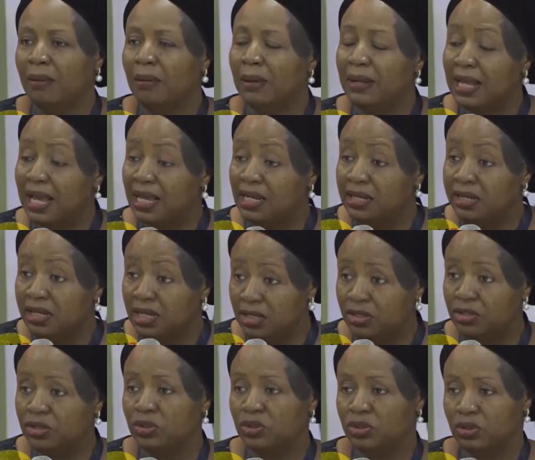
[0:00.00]
But I
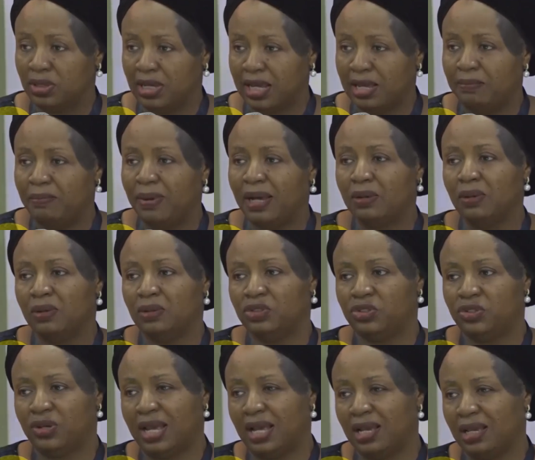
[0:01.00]
need you to get back
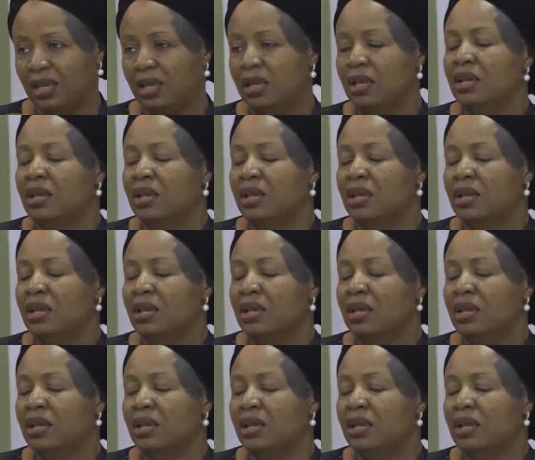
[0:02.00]
on track.